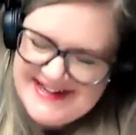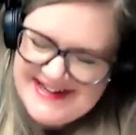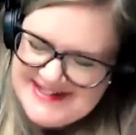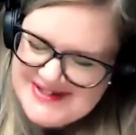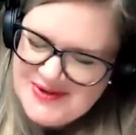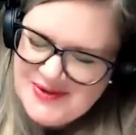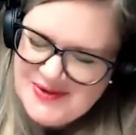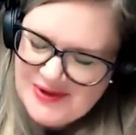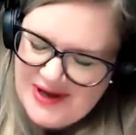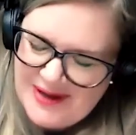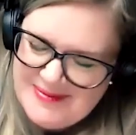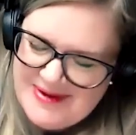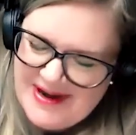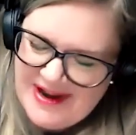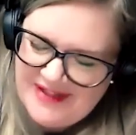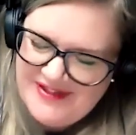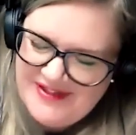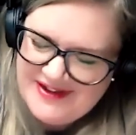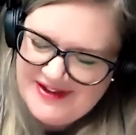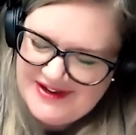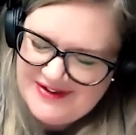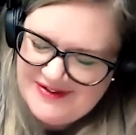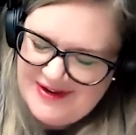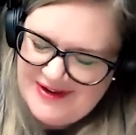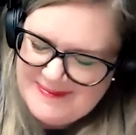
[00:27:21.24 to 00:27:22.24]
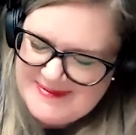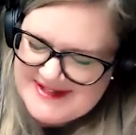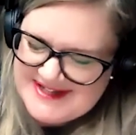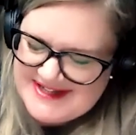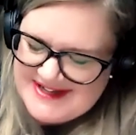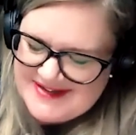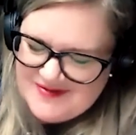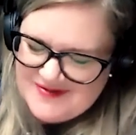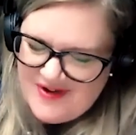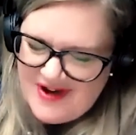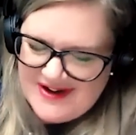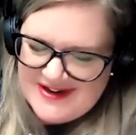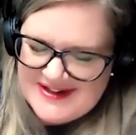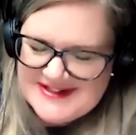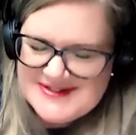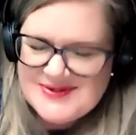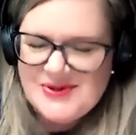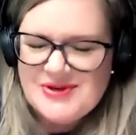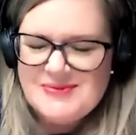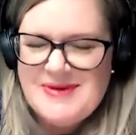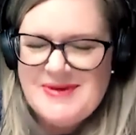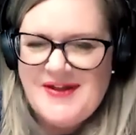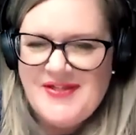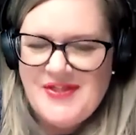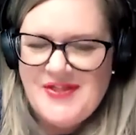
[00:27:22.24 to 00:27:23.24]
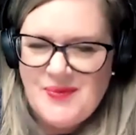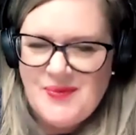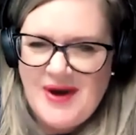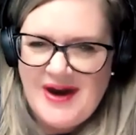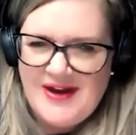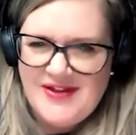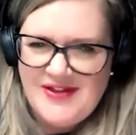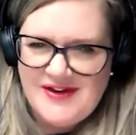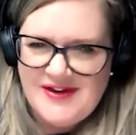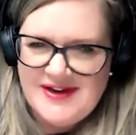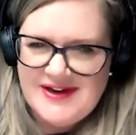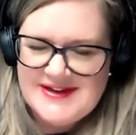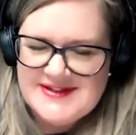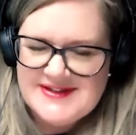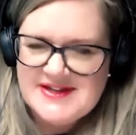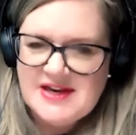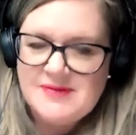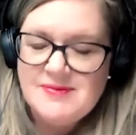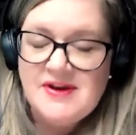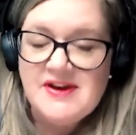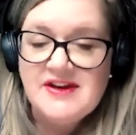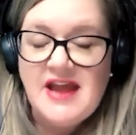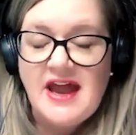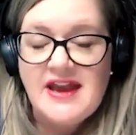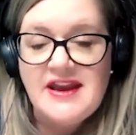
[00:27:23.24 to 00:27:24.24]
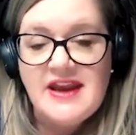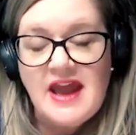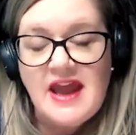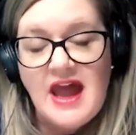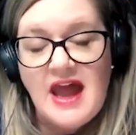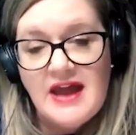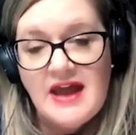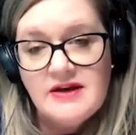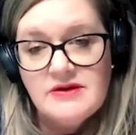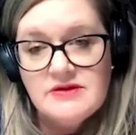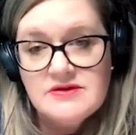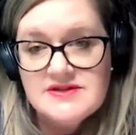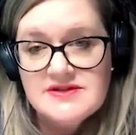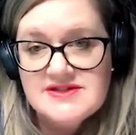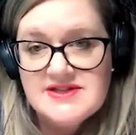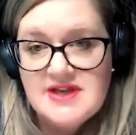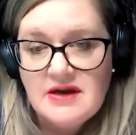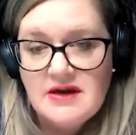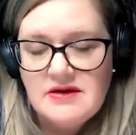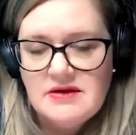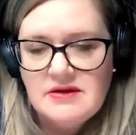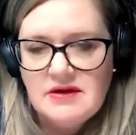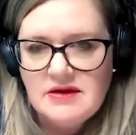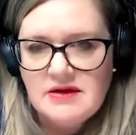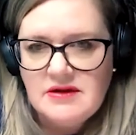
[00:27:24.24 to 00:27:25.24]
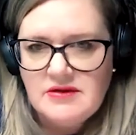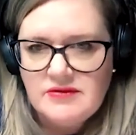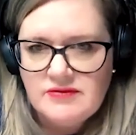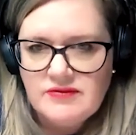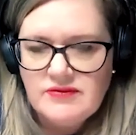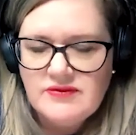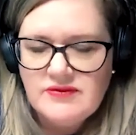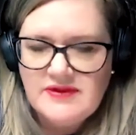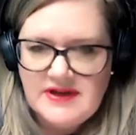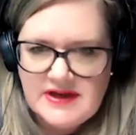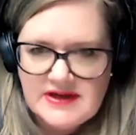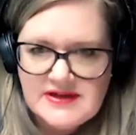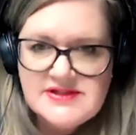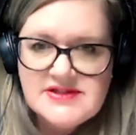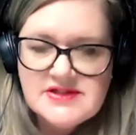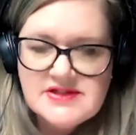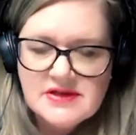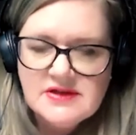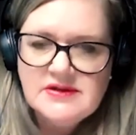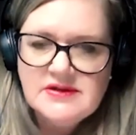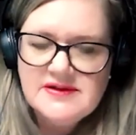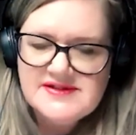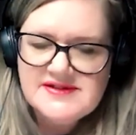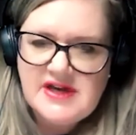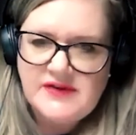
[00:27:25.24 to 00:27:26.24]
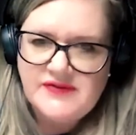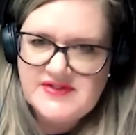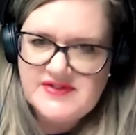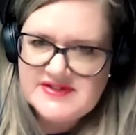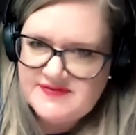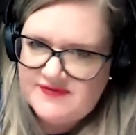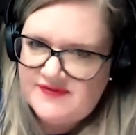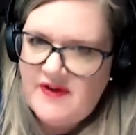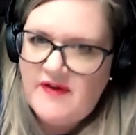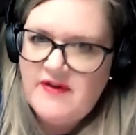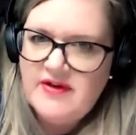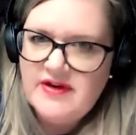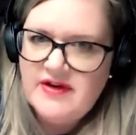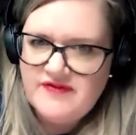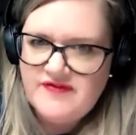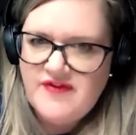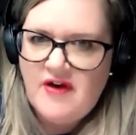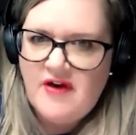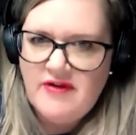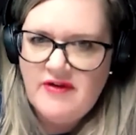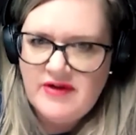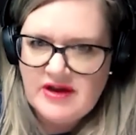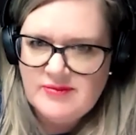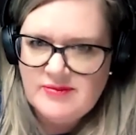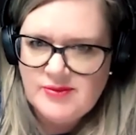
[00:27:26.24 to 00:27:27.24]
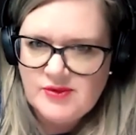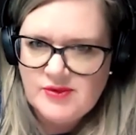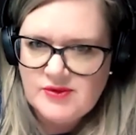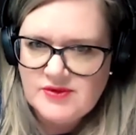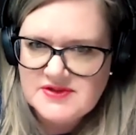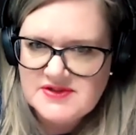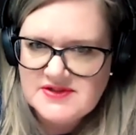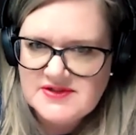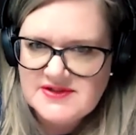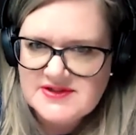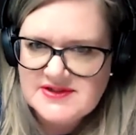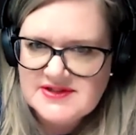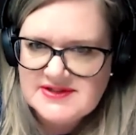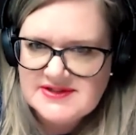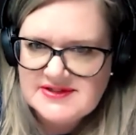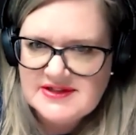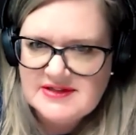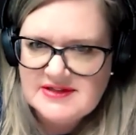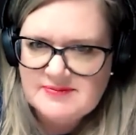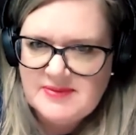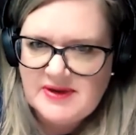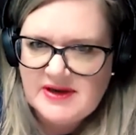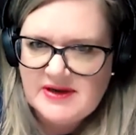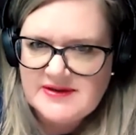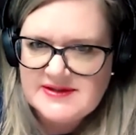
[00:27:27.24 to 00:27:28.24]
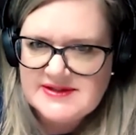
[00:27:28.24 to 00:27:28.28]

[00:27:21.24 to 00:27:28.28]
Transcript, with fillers: is all i mean i think you're absolutely right it's all about the way that it is communicated and also your the internal stuff is very very important isn't it because